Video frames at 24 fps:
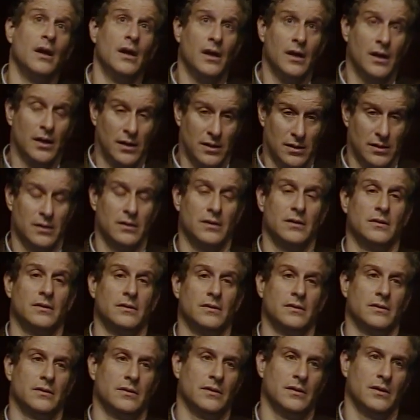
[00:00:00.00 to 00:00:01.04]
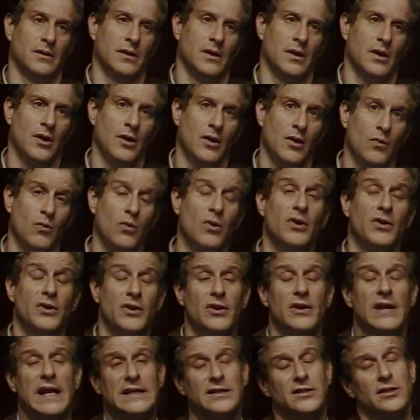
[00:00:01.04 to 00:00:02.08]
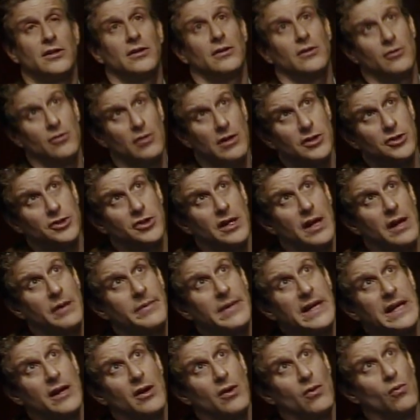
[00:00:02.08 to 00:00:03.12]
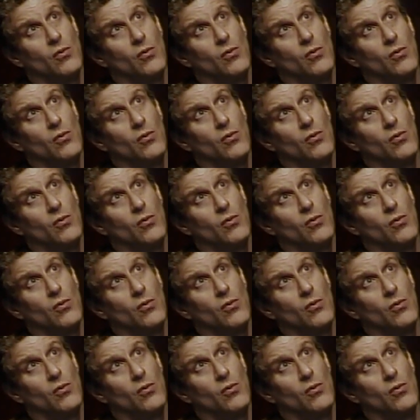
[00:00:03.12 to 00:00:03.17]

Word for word: to come to a conclusion that you? Well, no, that's a good question. I mean,